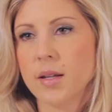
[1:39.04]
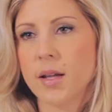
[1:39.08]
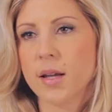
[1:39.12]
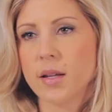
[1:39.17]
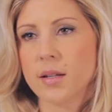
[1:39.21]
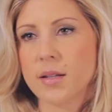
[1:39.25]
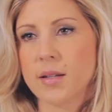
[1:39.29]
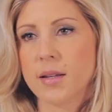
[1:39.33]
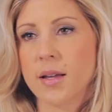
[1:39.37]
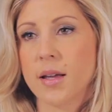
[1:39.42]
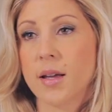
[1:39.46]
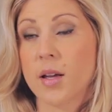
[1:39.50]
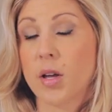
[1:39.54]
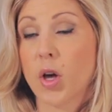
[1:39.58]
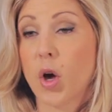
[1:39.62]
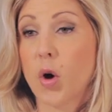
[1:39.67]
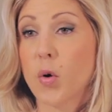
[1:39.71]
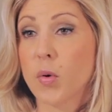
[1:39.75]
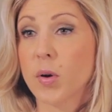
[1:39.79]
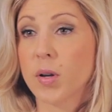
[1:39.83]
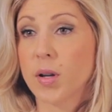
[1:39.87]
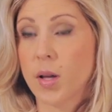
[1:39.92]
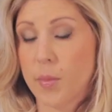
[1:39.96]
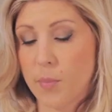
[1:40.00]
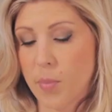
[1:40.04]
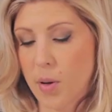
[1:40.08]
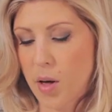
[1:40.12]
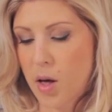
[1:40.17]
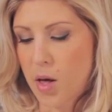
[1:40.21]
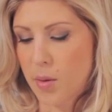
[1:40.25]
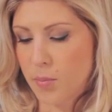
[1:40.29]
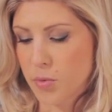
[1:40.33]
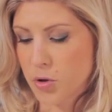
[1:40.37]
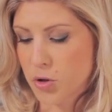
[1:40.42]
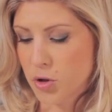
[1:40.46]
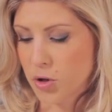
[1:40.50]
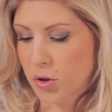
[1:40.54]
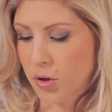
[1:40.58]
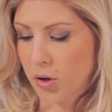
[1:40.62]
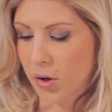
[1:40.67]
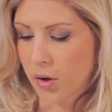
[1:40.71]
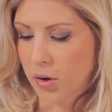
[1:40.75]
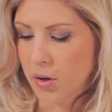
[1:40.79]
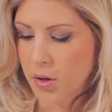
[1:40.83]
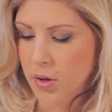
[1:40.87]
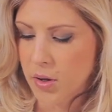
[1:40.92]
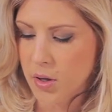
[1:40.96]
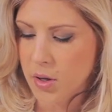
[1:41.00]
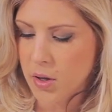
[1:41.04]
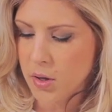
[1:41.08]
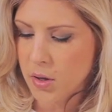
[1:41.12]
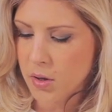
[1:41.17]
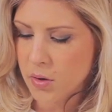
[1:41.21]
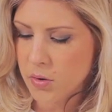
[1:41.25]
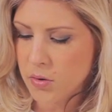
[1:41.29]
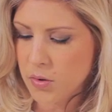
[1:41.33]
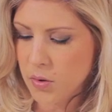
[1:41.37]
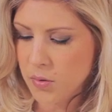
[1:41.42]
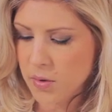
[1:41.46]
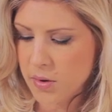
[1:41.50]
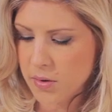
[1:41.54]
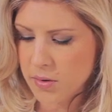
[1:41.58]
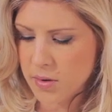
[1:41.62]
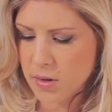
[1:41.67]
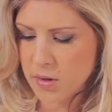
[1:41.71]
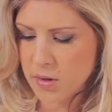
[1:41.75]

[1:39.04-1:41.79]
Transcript: it, coconut palm sugar. So this